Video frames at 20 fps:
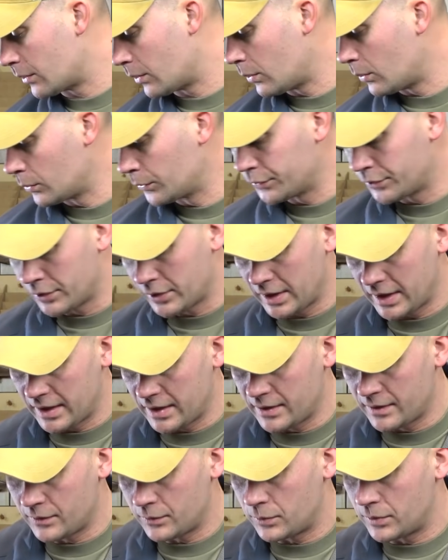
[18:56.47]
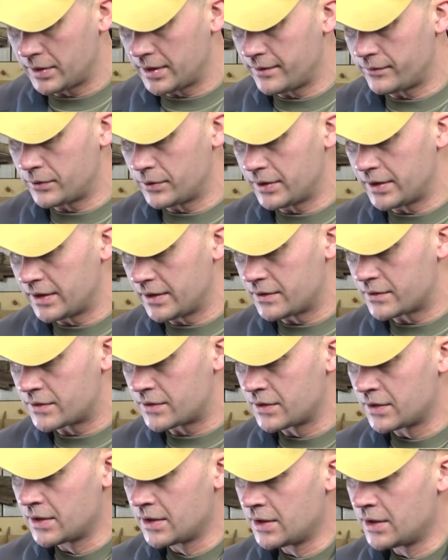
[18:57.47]
hold in your hand, whatever it
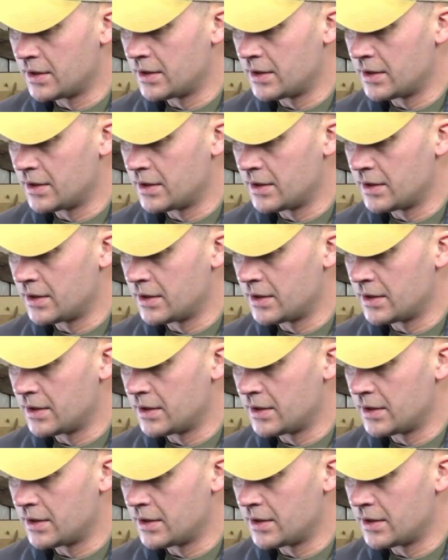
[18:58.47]
is.